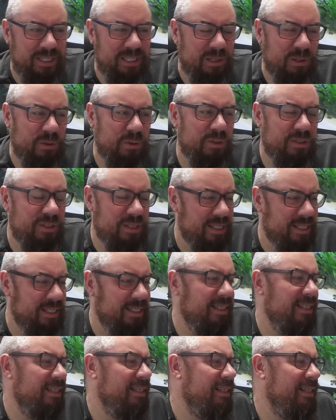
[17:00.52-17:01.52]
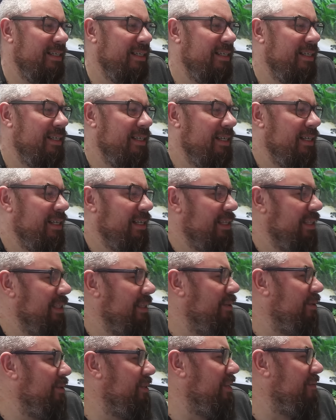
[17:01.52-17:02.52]
going to lose the
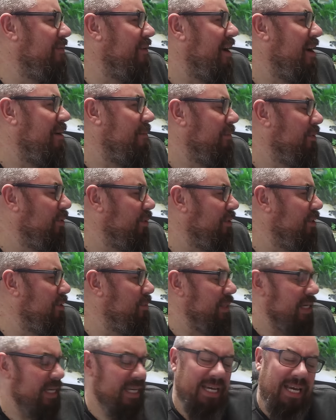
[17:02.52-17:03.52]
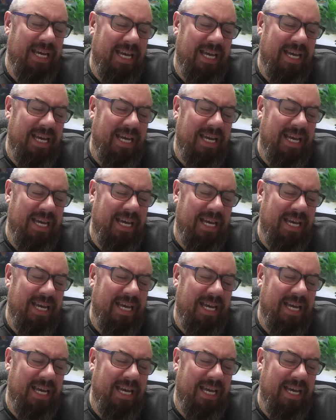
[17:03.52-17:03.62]
farm, so to speak.